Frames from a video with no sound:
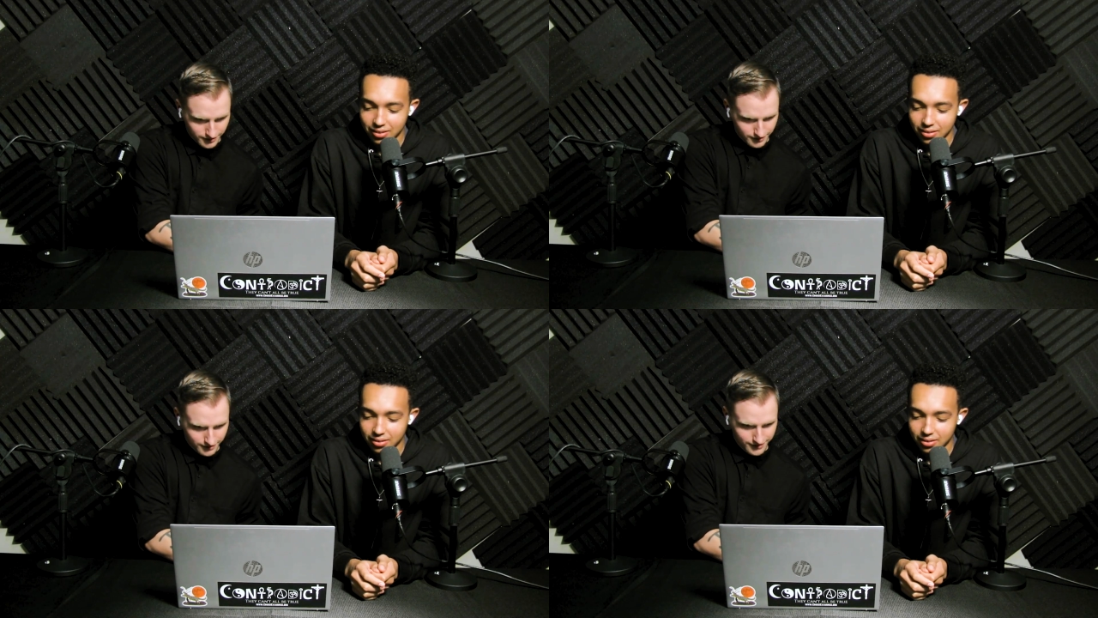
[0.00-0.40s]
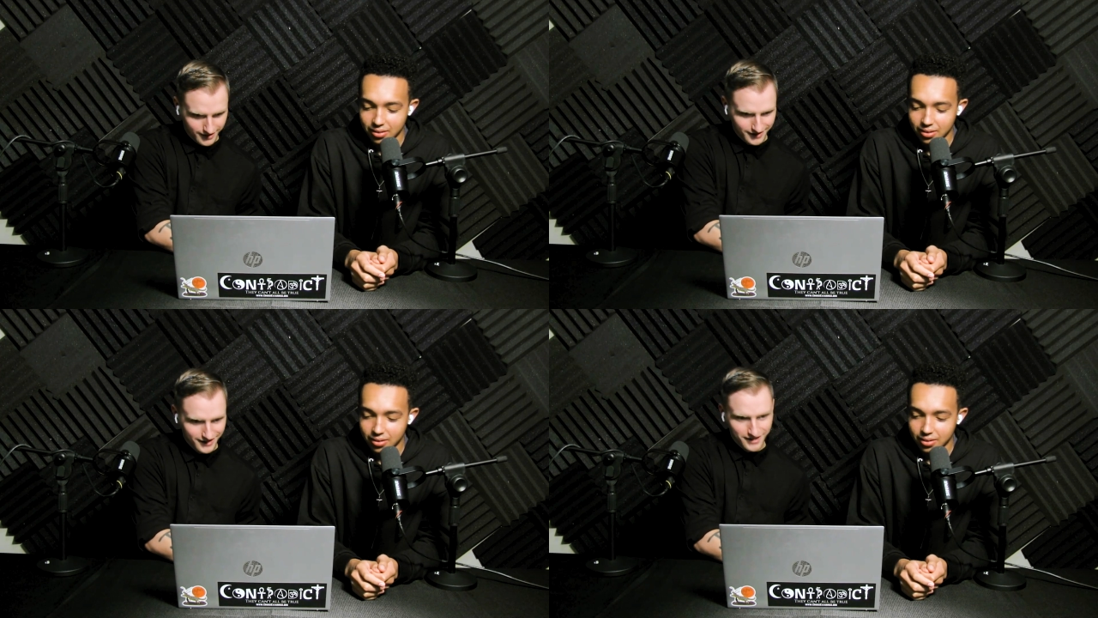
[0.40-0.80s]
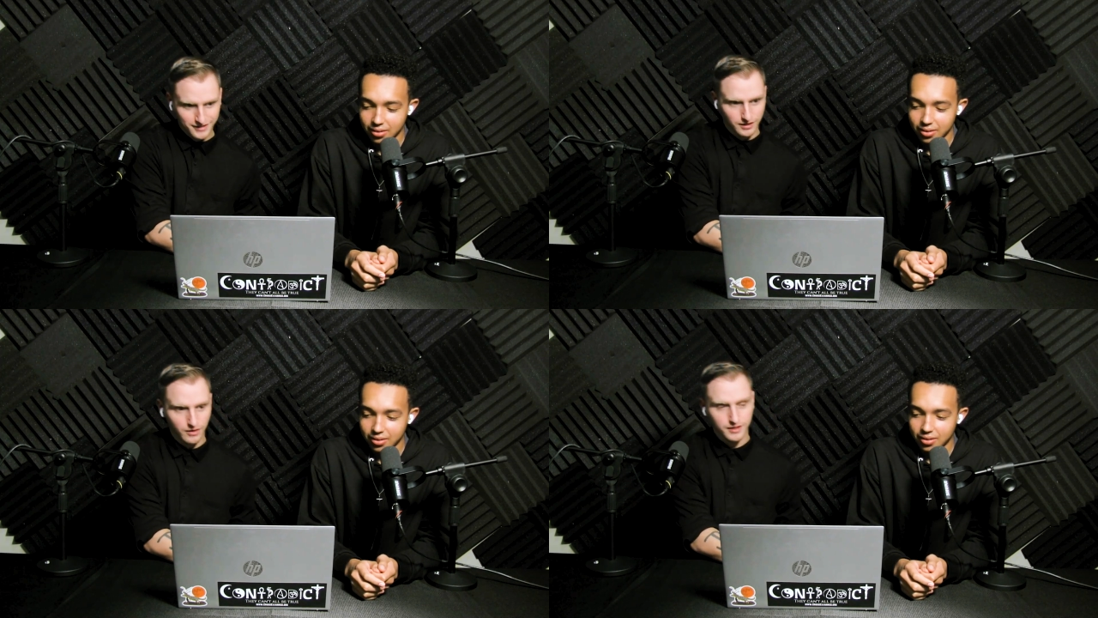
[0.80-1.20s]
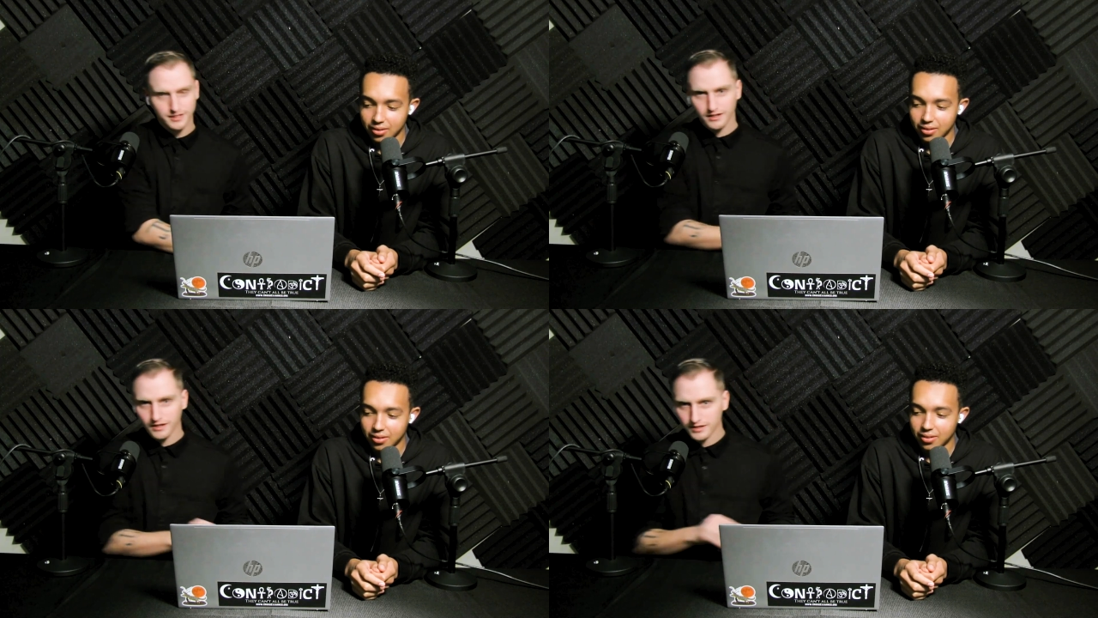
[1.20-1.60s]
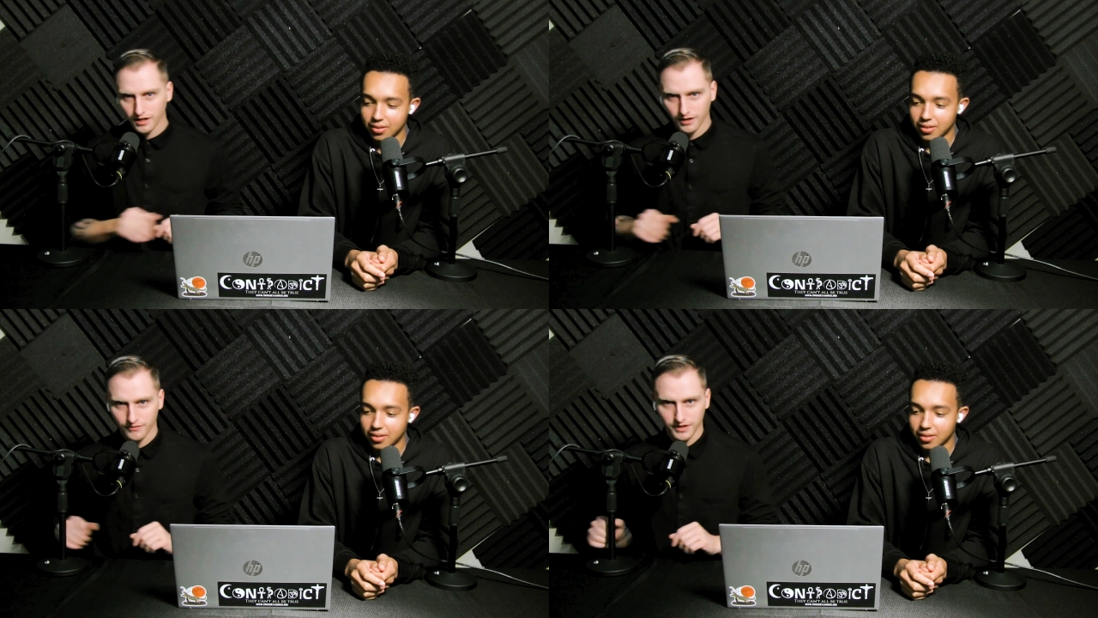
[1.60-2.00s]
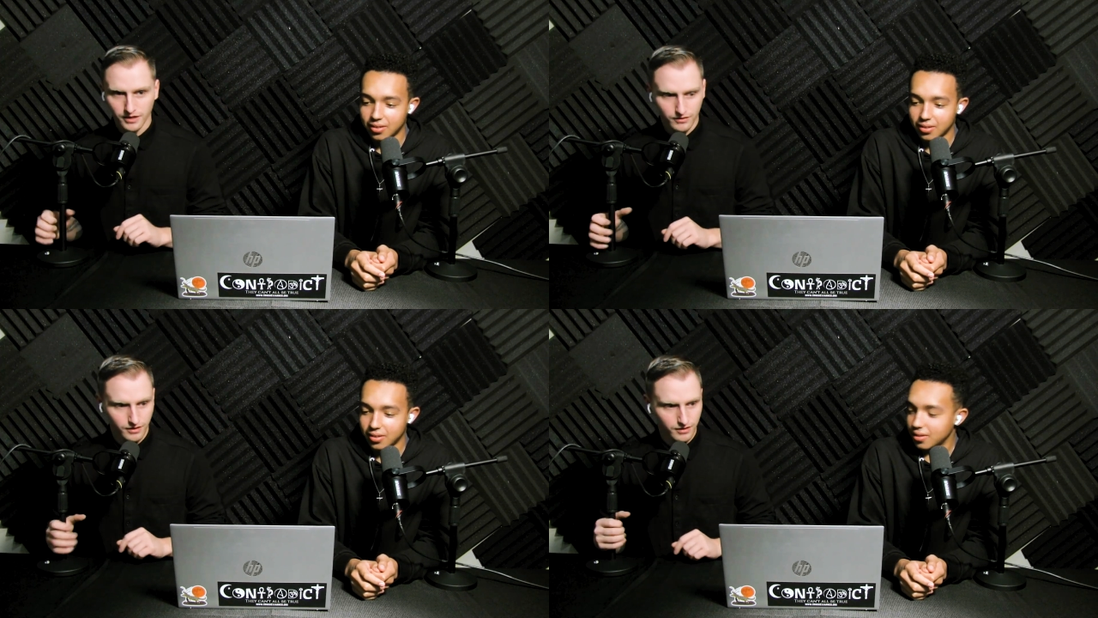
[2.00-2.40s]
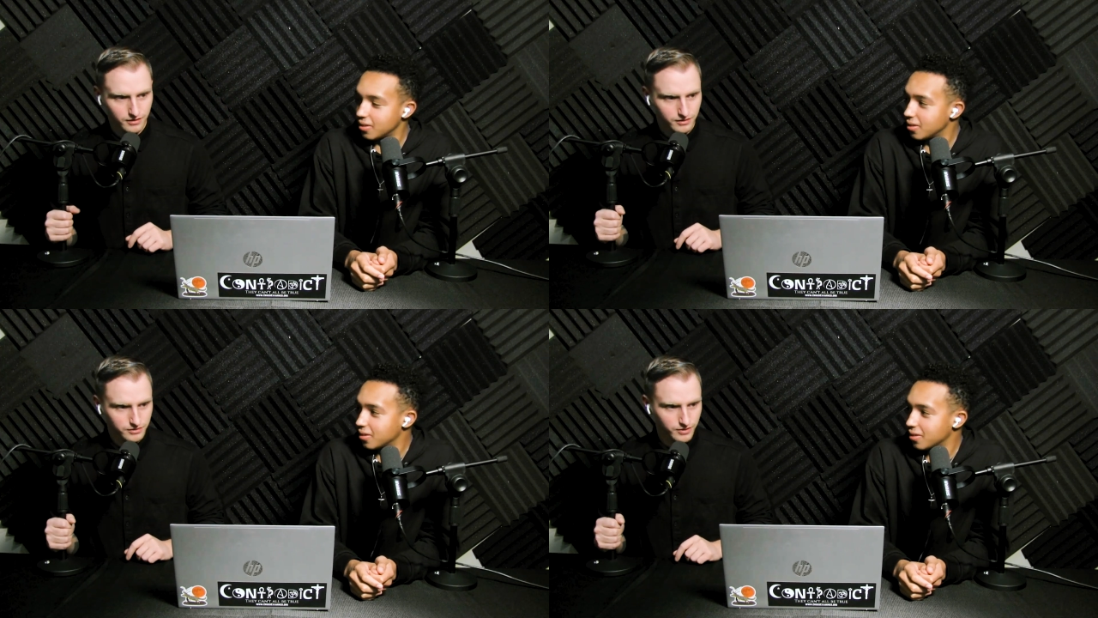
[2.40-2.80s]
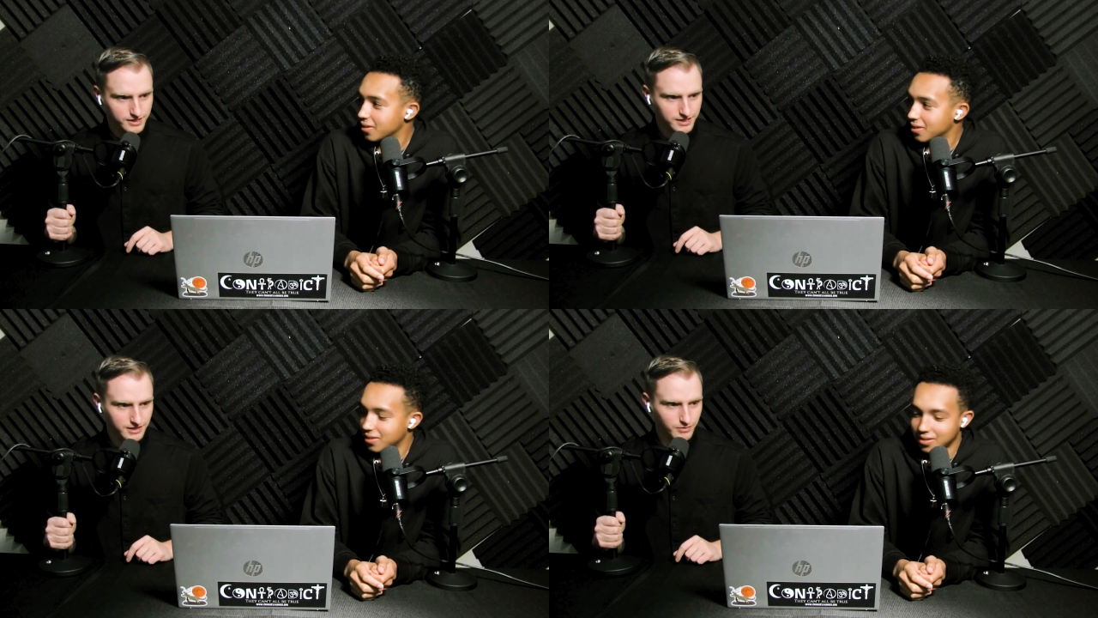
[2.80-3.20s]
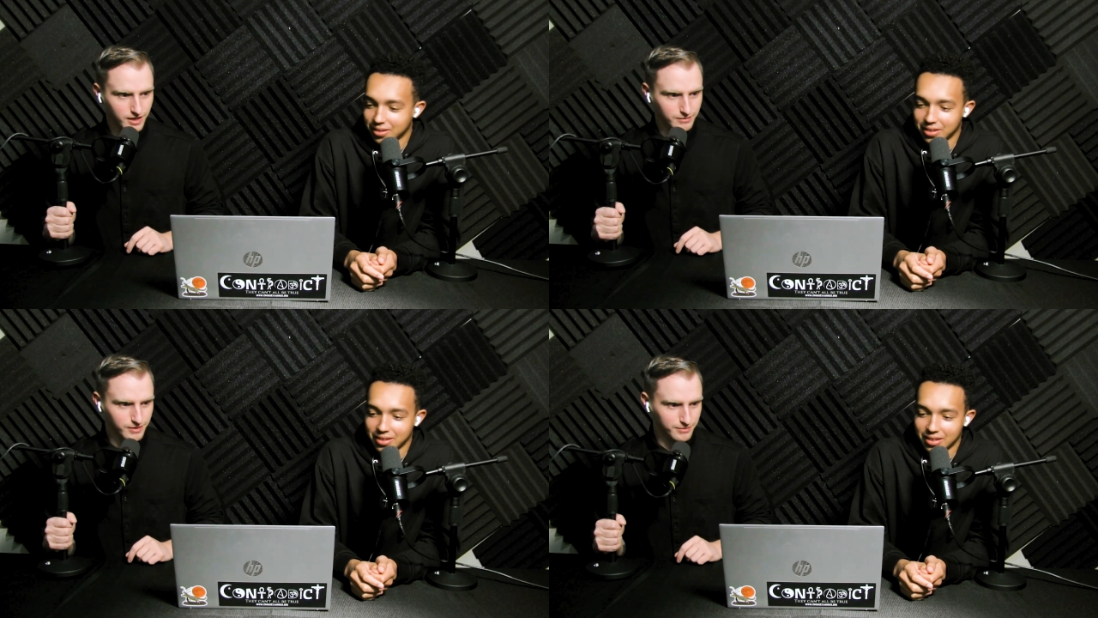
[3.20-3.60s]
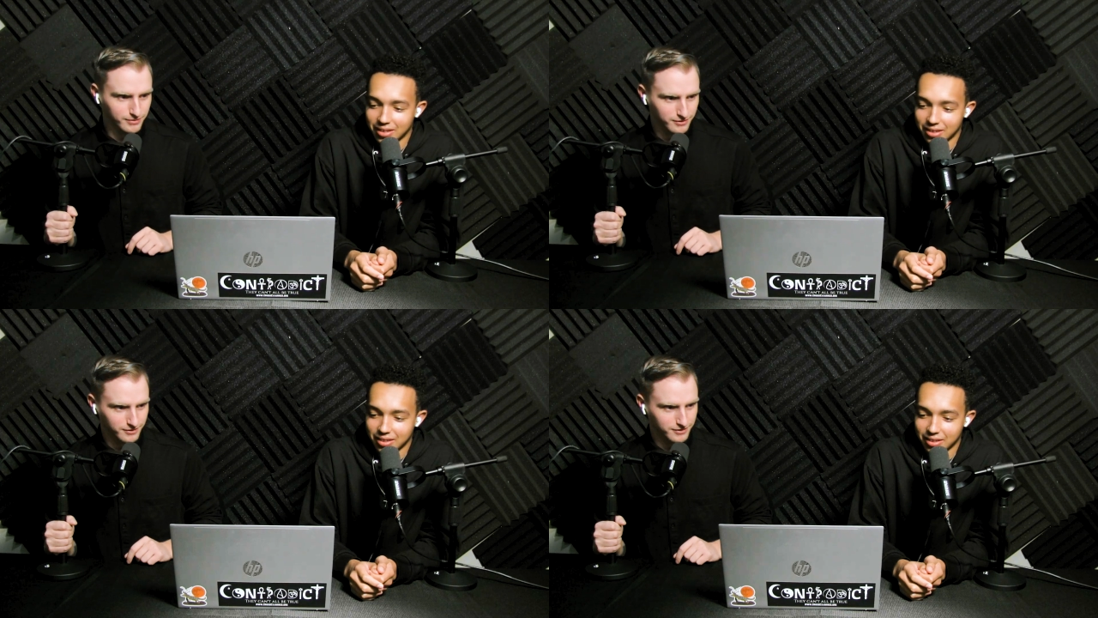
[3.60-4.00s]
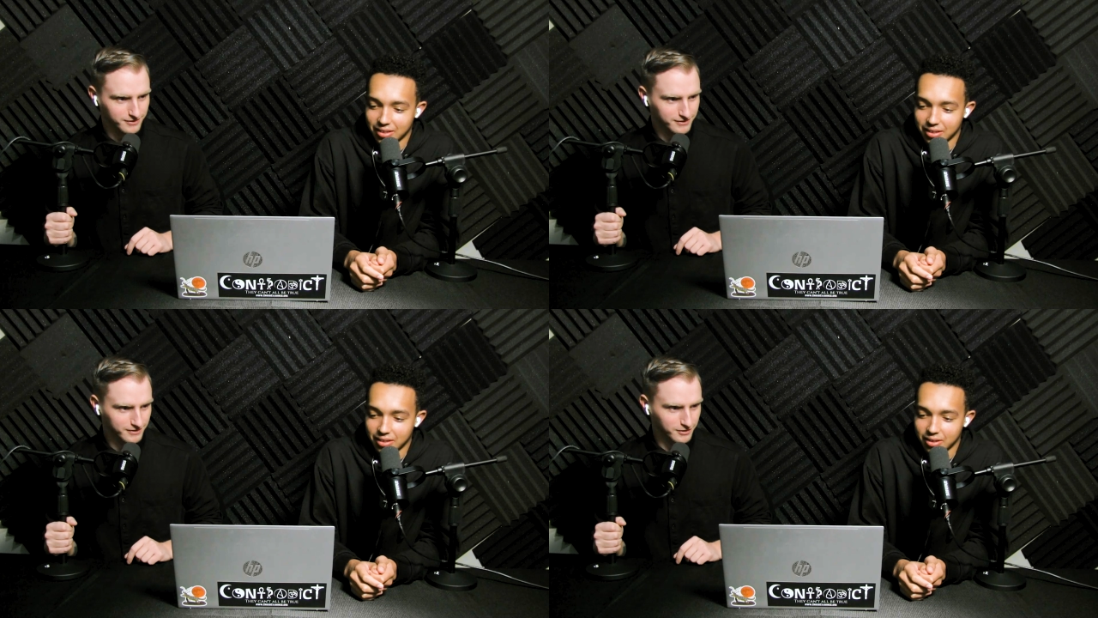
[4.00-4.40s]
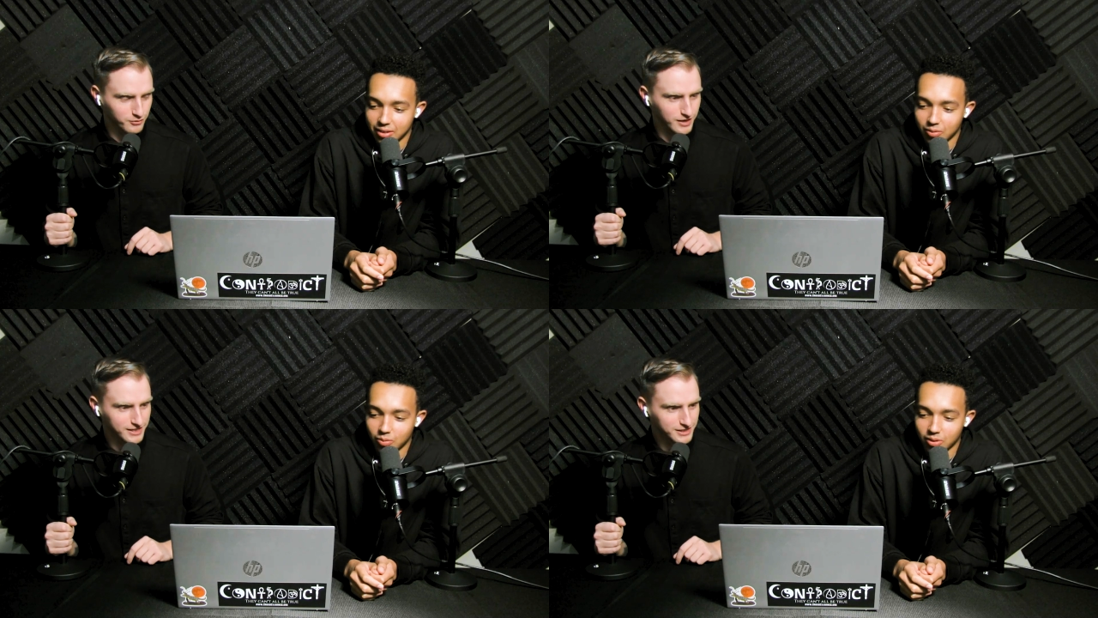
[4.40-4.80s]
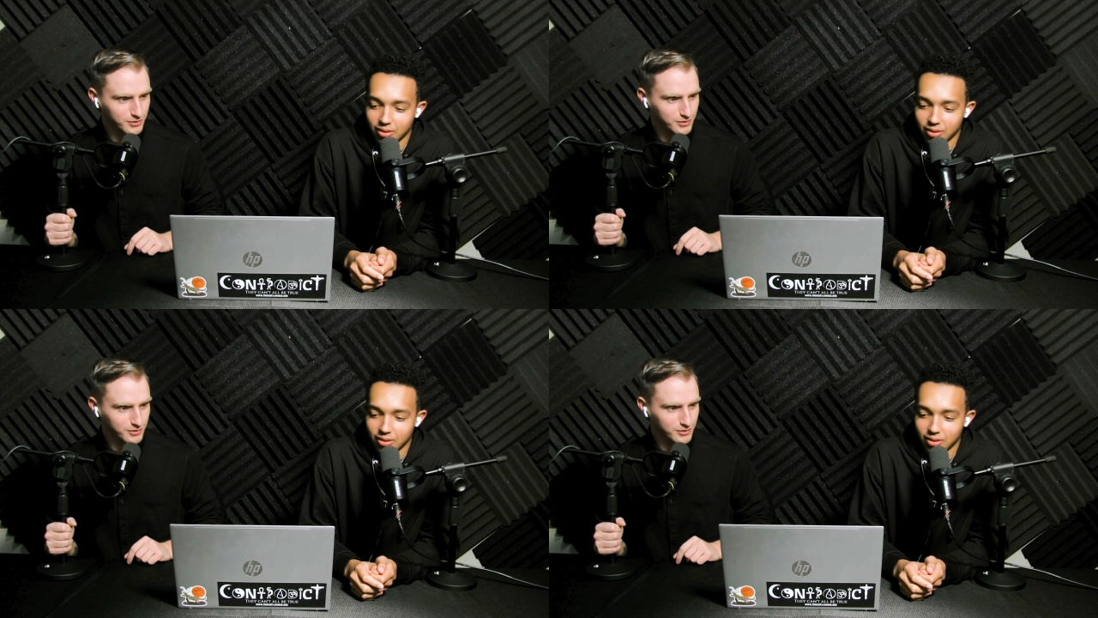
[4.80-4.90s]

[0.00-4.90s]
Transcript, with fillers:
Speaker 1: Okay, so this is a video called "Crazy White People" or "Crazy